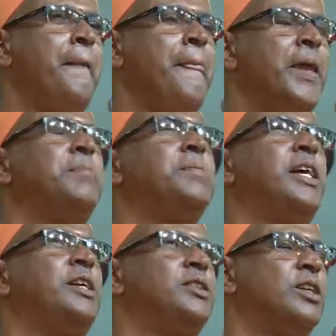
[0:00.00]
He
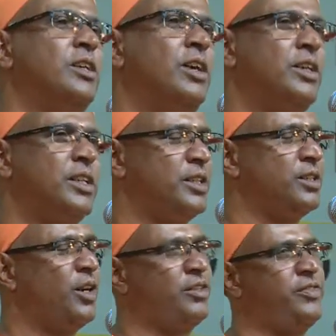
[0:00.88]
prayed to the Lord,
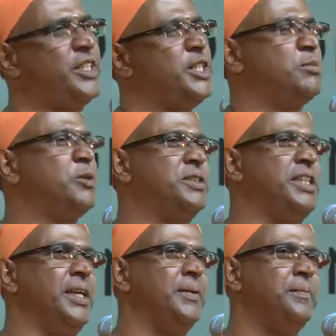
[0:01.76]
not for his
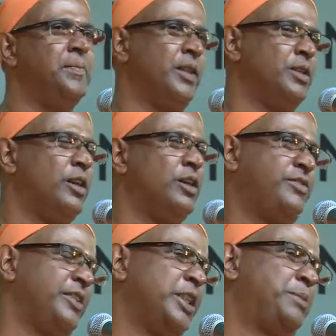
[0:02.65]
mukti, not
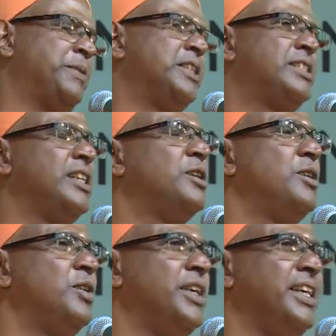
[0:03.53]
for his personal
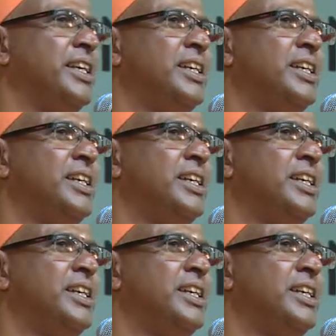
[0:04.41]
glory.